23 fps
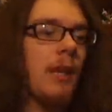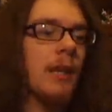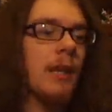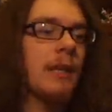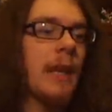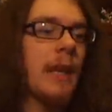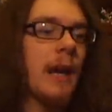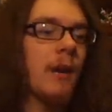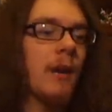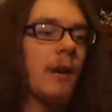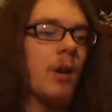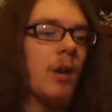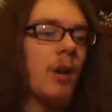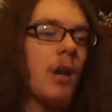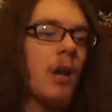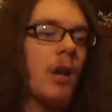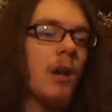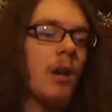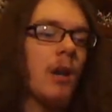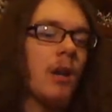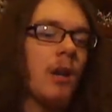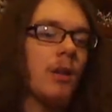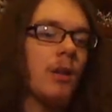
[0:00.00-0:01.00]
Now,
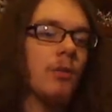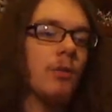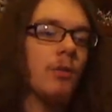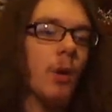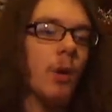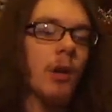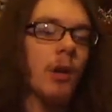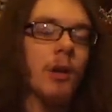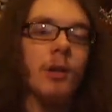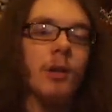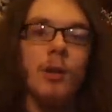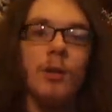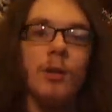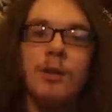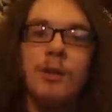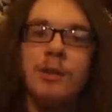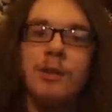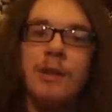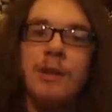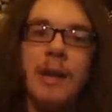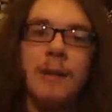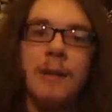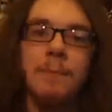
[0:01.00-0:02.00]
you are going to
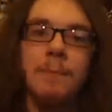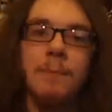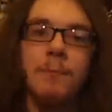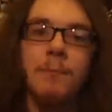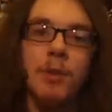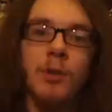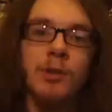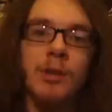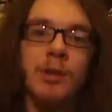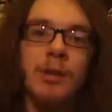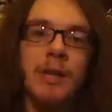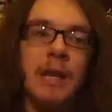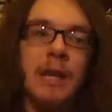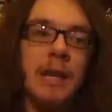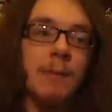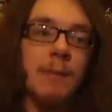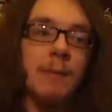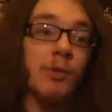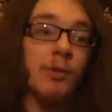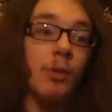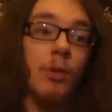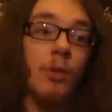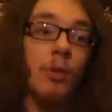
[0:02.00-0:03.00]
notice that most of the
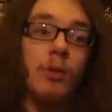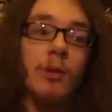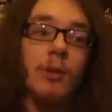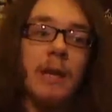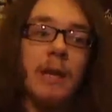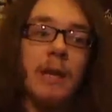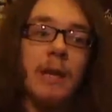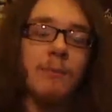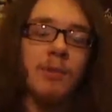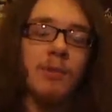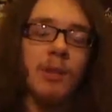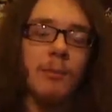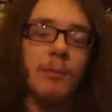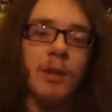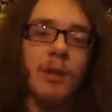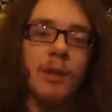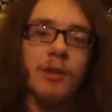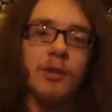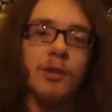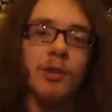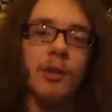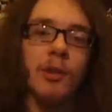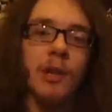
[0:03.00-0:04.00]
games, or all the games that I'm going
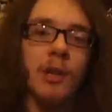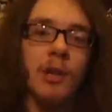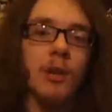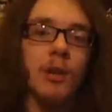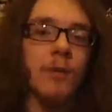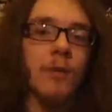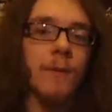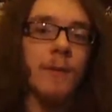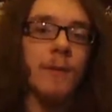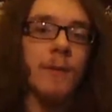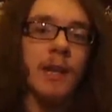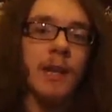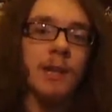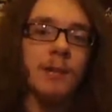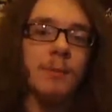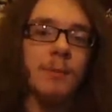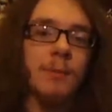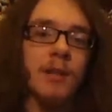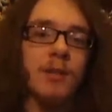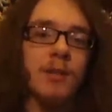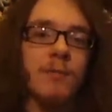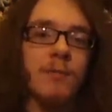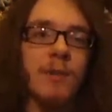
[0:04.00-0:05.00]
to show here, are for the
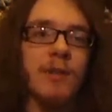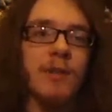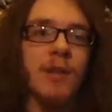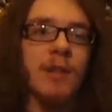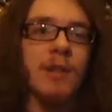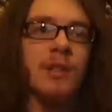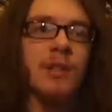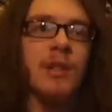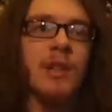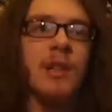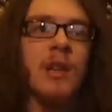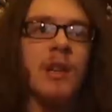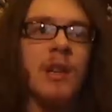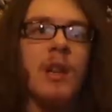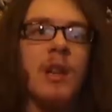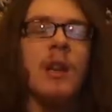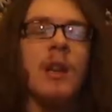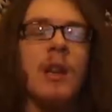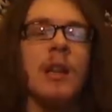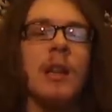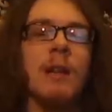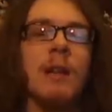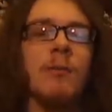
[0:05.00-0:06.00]
Xbox 360,
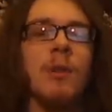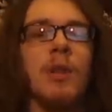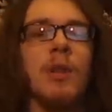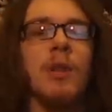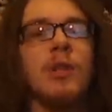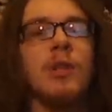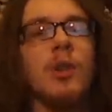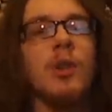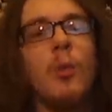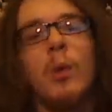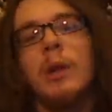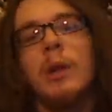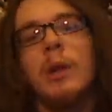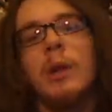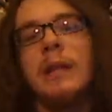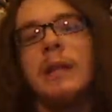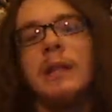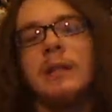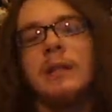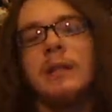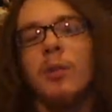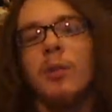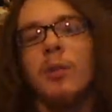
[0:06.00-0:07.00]
and I really don't want to
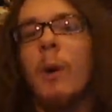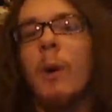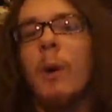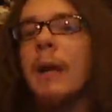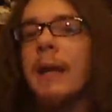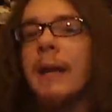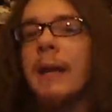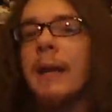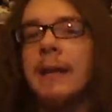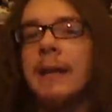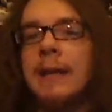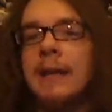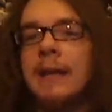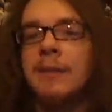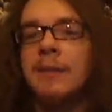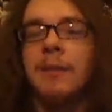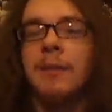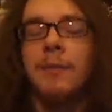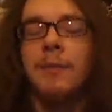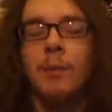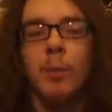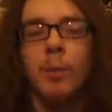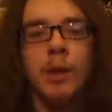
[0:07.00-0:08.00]
get into why that is.
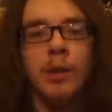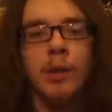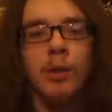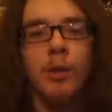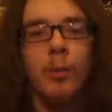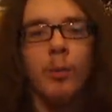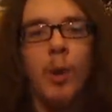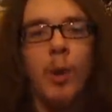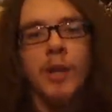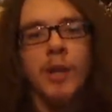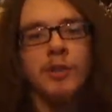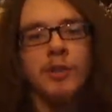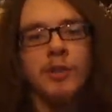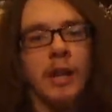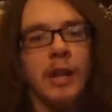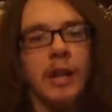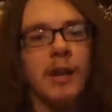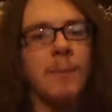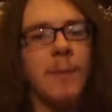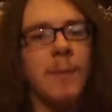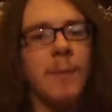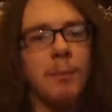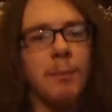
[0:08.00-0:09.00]
If you want to know why, check
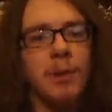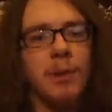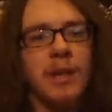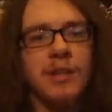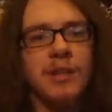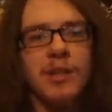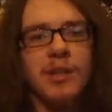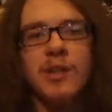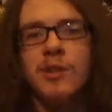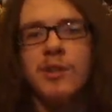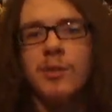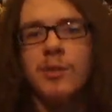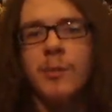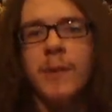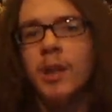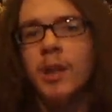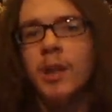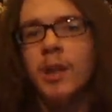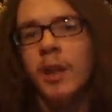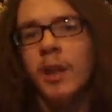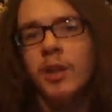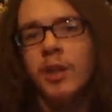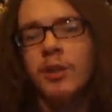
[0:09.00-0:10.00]
out my PlayStation 3
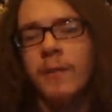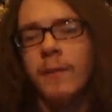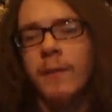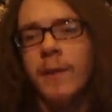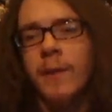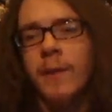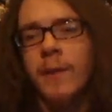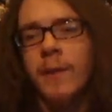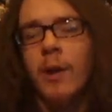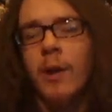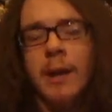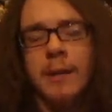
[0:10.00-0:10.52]
collection video.